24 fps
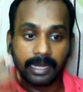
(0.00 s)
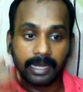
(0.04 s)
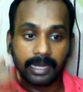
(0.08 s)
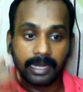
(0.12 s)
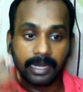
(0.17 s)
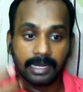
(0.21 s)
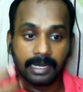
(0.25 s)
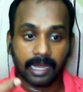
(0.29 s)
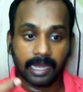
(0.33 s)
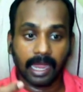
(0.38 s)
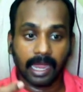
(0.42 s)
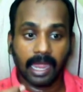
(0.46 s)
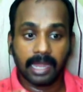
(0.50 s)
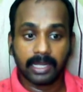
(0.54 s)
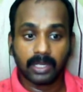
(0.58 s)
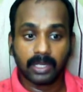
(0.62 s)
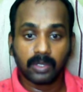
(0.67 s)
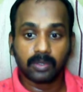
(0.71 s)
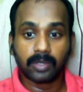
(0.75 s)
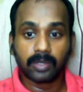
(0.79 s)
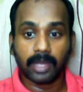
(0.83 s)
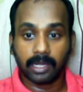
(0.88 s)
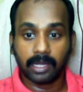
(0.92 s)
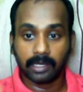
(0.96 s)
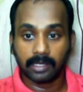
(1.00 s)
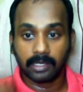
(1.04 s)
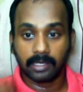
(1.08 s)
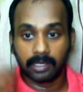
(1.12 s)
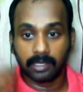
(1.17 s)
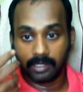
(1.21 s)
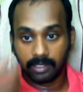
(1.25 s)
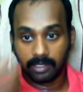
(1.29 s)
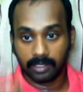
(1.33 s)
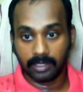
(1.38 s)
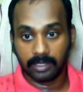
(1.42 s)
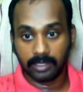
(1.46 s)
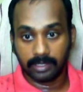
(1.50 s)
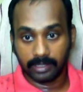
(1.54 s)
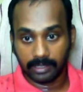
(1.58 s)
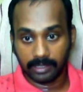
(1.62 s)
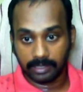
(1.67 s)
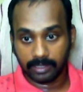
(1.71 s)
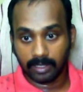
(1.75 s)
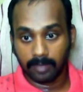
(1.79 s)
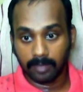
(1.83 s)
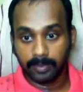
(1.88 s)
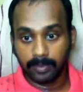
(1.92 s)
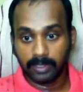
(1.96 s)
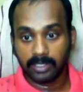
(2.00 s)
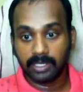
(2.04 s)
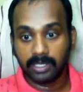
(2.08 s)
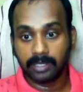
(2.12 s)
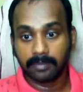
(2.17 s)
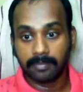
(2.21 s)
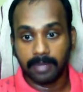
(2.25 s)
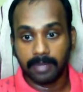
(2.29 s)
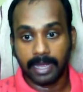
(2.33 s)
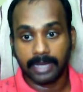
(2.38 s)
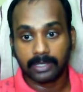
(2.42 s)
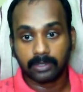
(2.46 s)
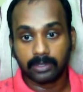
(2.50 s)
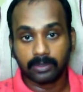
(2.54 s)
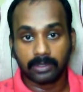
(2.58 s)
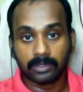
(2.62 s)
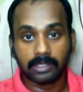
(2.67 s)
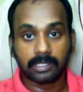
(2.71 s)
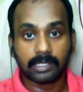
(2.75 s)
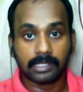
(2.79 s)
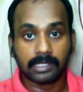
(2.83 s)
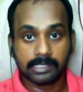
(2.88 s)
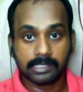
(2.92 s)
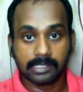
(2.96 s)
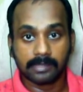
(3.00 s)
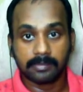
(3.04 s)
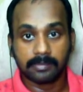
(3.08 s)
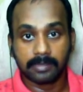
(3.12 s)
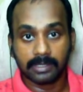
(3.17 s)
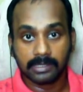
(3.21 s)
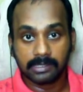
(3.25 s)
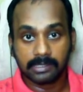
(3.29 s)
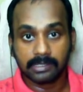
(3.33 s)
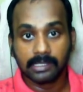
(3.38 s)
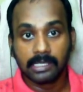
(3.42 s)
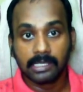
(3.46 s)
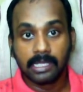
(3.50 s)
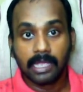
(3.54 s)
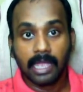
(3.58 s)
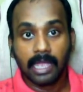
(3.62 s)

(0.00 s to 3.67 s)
and you can communicate back to the customers